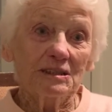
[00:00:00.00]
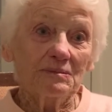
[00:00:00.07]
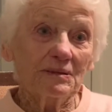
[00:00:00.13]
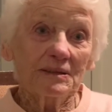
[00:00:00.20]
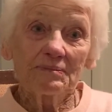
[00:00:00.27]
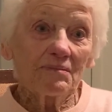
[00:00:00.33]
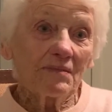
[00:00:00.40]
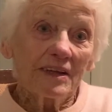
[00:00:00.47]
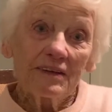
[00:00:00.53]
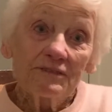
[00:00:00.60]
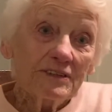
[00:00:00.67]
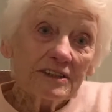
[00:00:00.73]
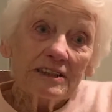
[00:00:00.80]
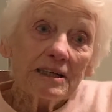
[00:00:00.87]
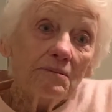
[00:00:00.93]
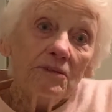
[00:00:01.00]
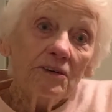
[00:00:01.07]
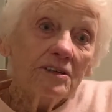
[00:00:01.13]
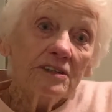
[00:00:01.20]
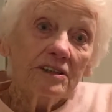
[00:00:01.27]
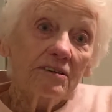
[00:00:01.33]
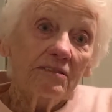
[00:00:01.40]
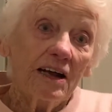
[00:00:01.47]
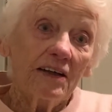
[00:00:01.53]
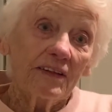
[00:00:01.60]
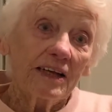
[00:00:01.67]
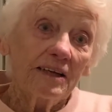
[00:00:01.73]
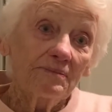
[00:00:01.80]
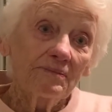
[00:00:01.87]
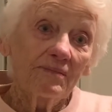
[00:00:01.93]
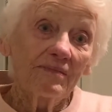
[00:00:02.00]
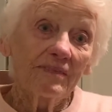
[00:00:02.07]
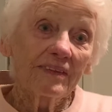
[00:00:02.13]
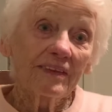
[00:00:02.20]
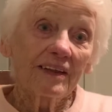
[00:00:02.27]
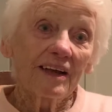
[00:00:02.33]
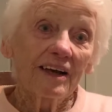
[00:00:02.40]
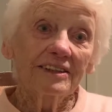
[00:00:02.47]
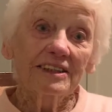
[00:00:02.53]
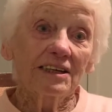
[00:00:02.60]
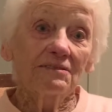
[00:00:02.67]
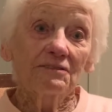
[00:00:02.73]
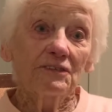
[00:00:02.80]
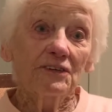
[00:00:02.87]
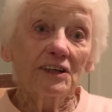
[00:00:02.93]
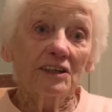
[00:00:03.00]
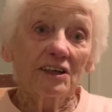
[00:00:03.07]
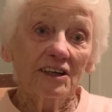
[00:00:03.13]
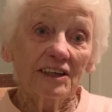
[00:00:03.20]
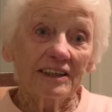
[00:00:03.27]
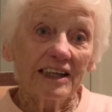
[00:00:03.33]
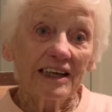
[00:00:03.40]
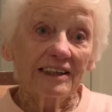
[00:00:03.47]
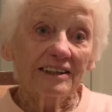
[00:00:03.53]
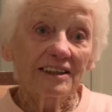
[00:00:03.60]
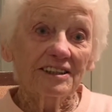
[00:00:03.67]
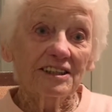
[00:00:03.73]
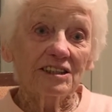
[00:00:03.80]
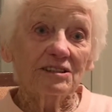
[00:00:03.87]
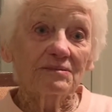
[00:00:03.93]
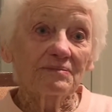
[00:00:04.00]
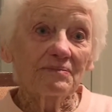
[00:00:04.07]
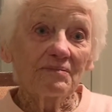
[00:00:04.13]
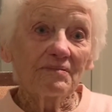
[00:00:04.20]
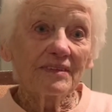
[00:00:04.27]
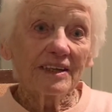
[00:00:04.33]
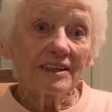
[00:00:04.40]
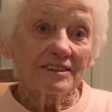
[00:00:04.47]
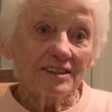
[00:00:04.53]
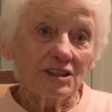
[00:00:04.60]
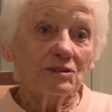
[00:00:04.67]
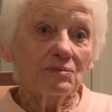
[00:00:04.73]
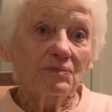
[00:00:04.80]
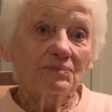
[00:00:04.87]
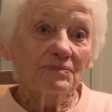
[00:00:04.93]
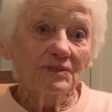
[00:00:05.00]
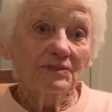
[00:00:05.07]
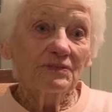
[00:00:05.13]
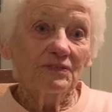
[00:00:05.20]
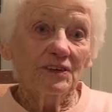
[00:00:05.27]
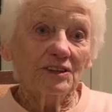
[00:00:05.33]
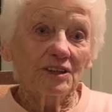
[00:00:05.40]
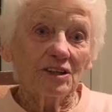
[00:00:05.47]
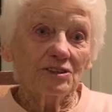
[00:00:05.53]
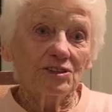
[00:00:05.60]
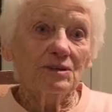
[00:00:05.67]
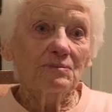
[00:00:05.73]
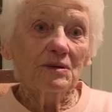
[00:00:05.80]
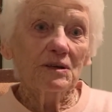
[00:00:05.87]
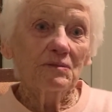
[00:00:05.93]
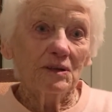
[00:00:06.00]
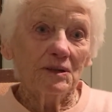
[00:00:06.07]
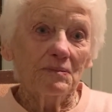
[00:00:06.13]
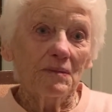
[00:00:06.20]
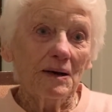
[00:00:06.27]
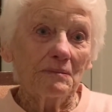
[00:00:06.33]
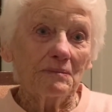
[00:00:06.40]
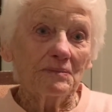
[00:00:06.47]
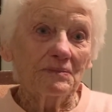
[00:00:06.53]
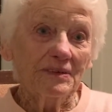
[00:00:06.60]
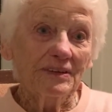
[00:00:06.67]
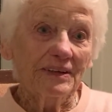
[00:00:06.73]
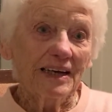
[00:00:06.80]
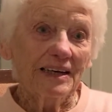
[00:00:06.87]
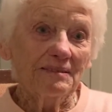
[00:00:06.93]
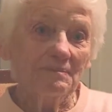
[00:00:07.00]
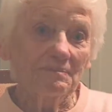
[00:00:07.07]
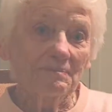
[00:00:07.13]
But for some reason or other, I didn't feel like that. I just felt I should be with Mum, you know.